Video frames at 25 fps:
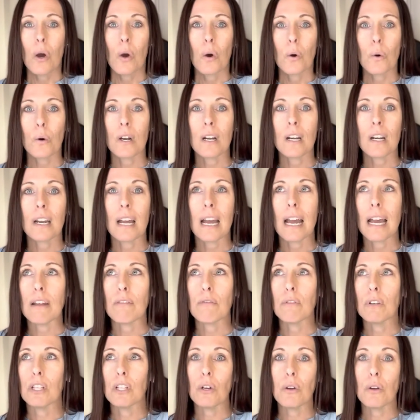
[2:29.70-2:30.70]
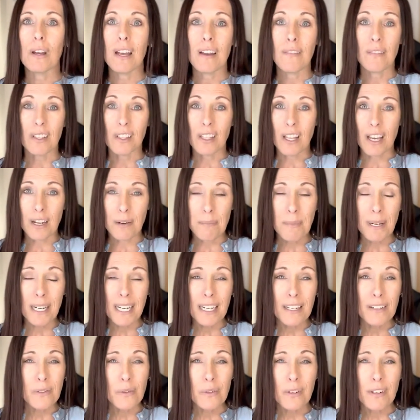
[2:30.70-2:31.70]
or I really don't have a lot of
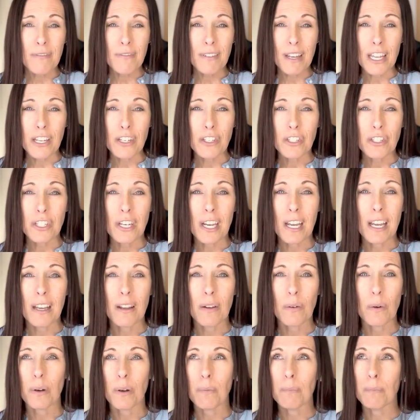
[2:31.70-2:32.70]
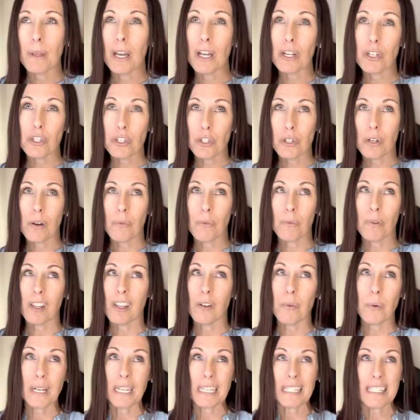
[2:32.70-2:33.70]
money to invest yet, or I'm not sure I
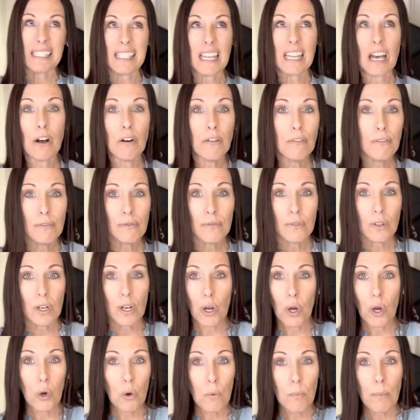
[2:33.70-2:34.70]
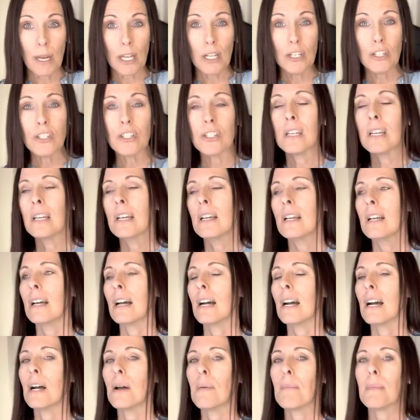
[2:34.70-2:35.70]
really want to sell a whole bunch.
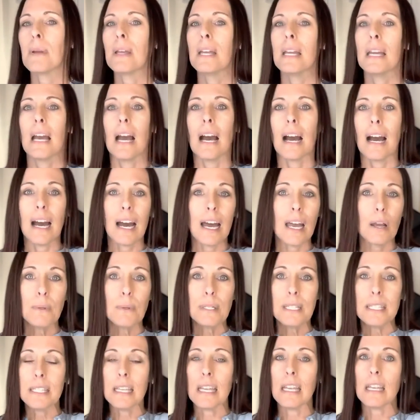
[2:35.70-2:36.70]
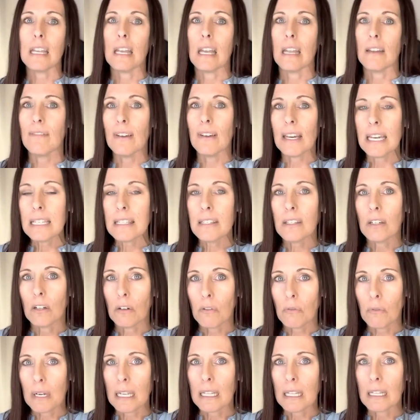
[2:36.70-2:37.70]
Um, I would say invest in
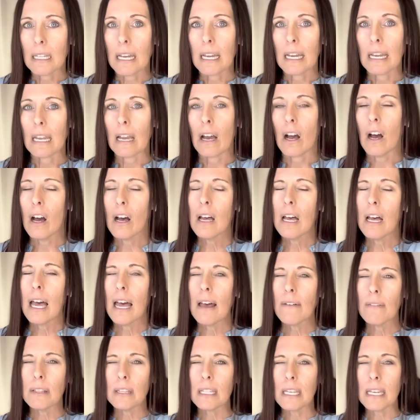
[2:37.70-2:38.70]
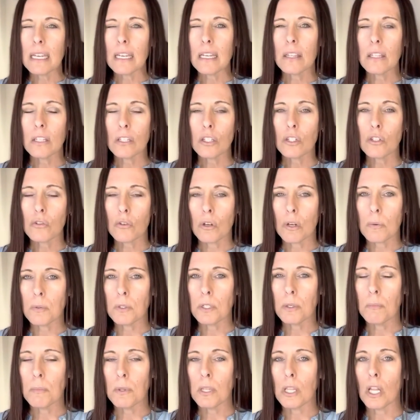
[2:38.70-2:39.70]
a ring light. I'll have a link in the
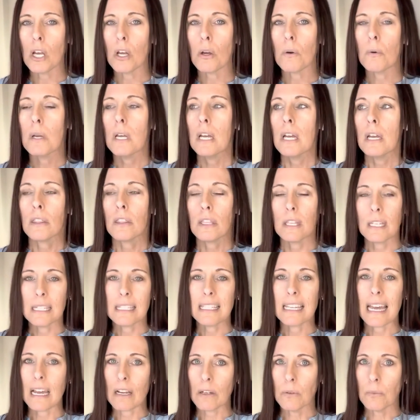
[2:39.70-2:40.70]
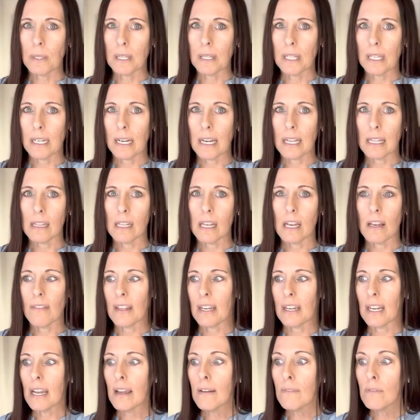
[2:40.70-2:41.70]
description below, the exact one that I love.
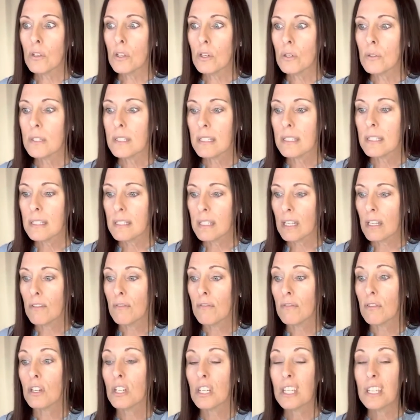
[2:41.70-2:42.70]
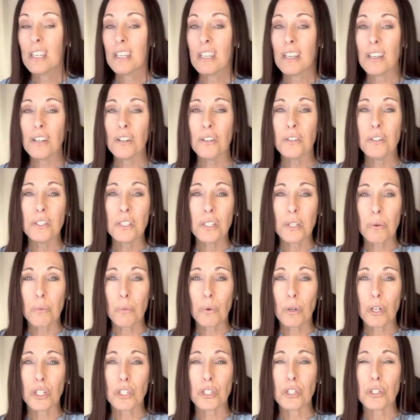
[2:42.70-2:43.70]
And I've used this thing for years. It
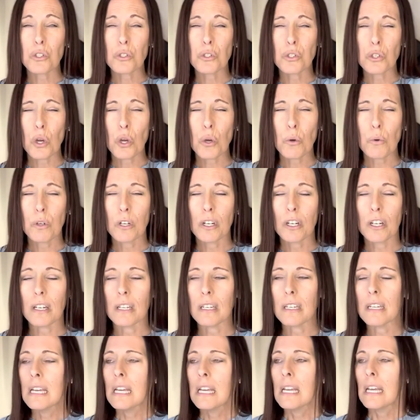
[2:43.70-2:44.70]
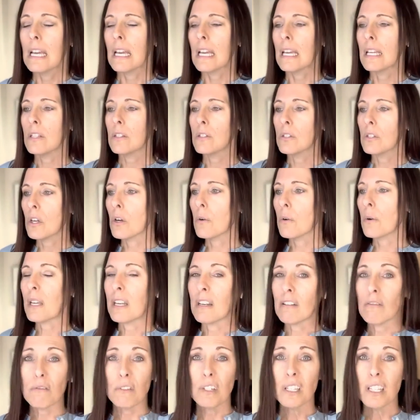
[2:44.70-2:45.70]
works so good. And so, and
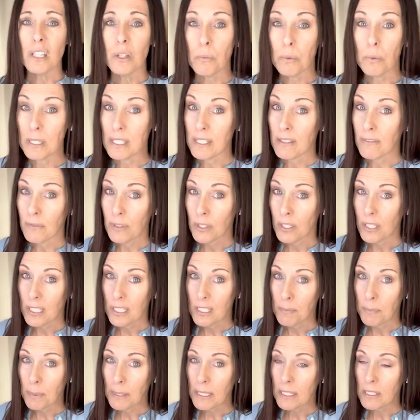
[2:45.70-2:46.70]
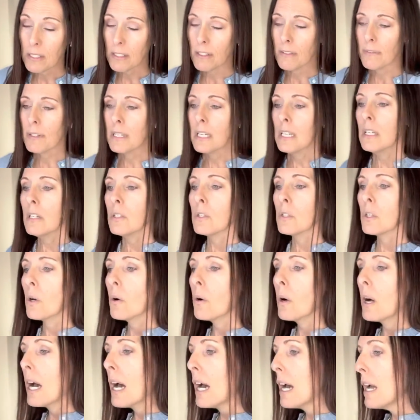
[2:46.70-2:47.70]
it really wasn't very expensive.
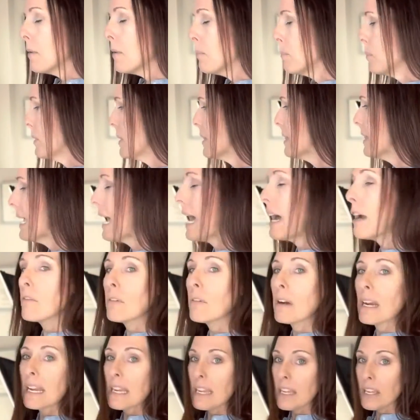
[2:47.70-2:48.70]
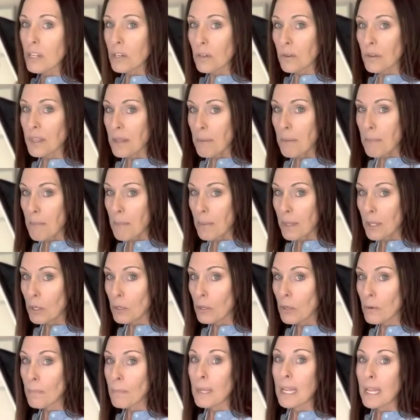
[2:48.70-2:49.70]
So I put that right here in the
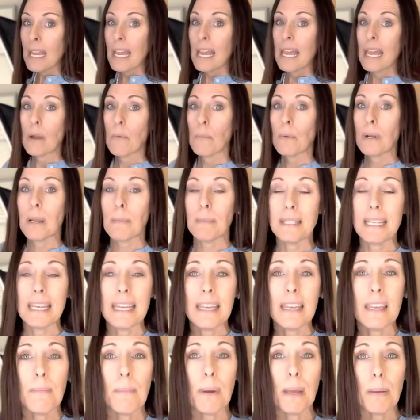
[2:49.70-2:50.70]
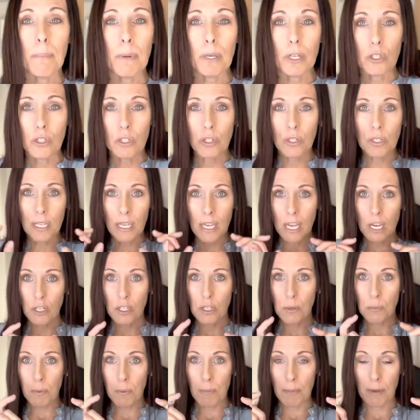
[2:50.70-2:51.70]
middle. And when I'm taking my pictures, I
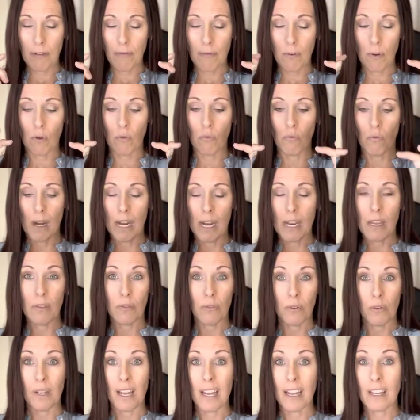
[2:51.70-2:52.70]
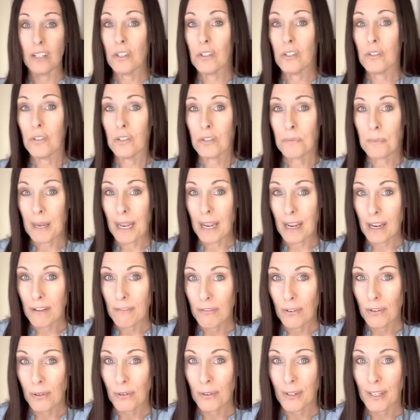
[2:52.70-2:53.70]
actually put my phone right through. I just use my
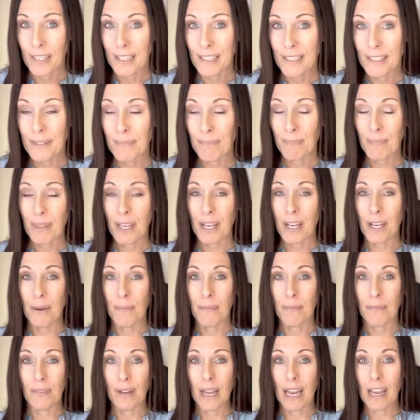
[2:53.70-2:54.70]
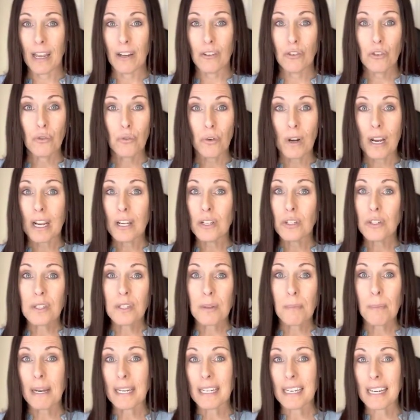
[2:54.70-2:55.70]
iPhone, guys. Um, I tried
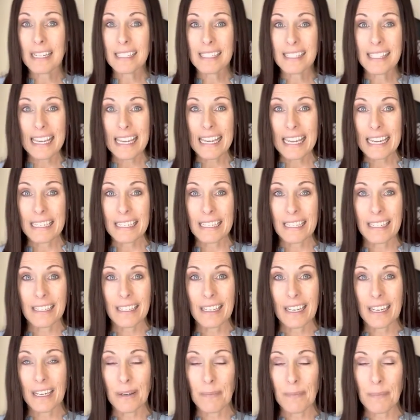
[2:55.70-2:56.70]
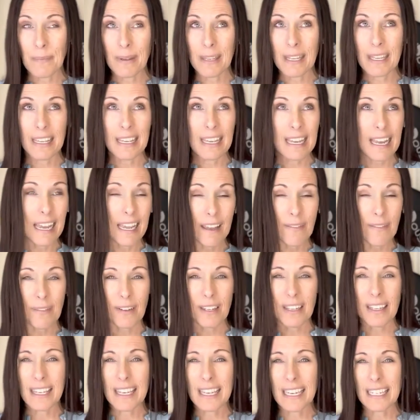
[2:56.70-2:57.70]
using my nice Canon. Um, I have
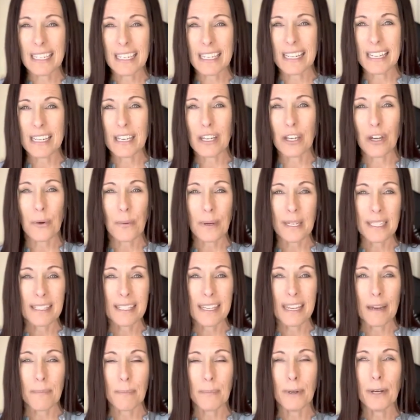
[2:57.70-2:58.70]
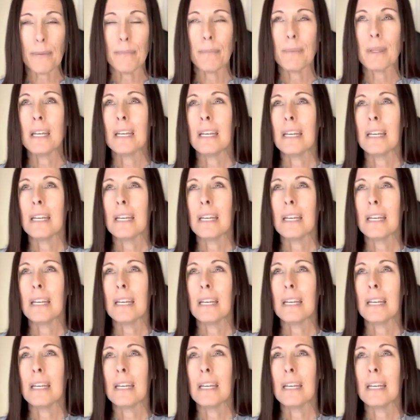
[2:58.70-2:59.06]
a Canon E O S camera,